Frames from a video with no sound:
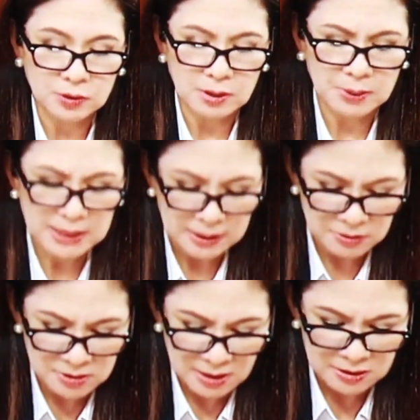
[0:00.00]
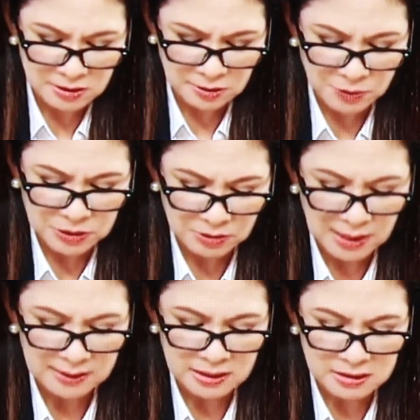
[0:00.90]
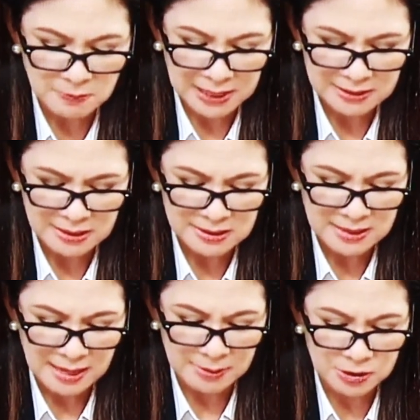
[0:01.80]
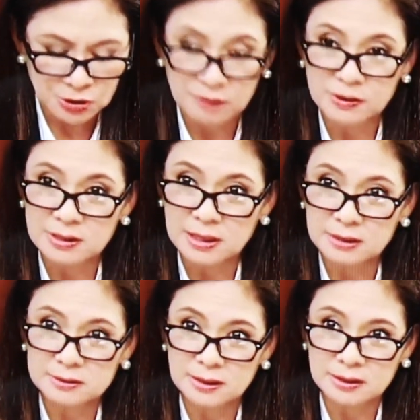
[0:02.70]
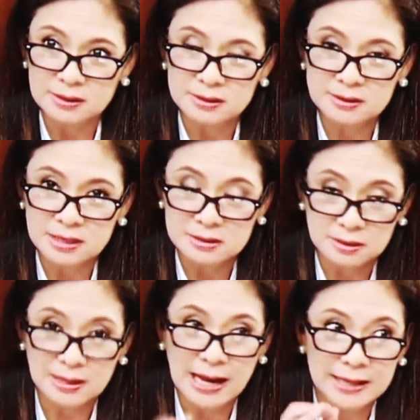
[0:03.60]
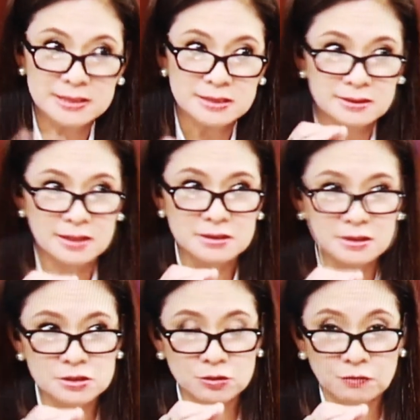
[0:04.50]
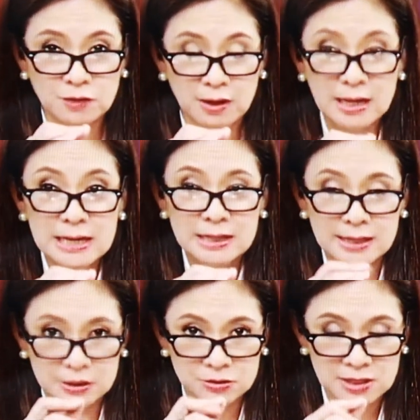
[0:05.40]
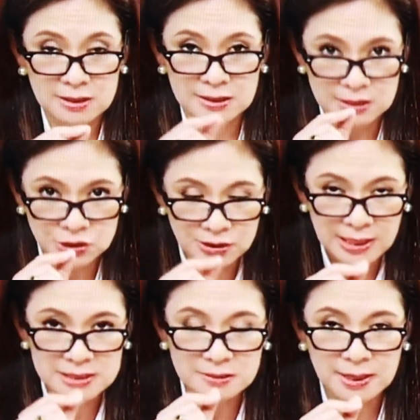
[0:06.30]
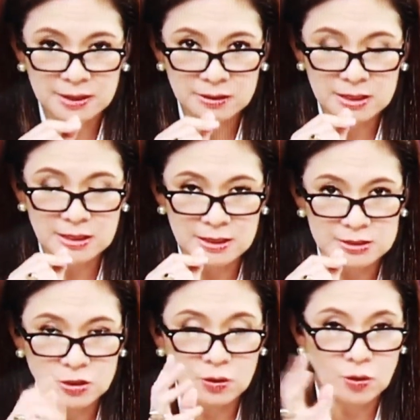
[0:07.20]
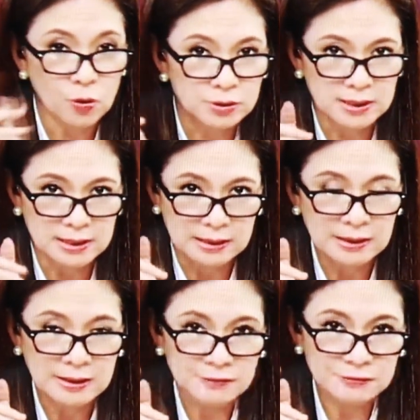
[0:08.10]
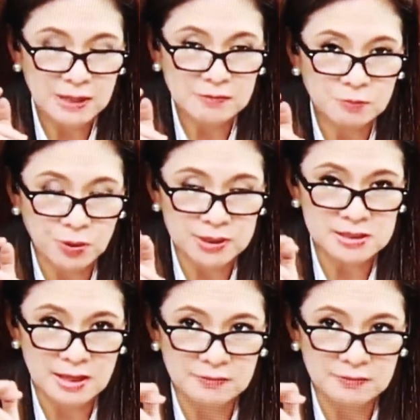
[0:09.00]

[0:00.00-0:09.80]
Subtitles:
Okay, but like you said, sir, we do not expect any damage given that the highest intensity so far, like you said, initial estimate, it's only 5.7.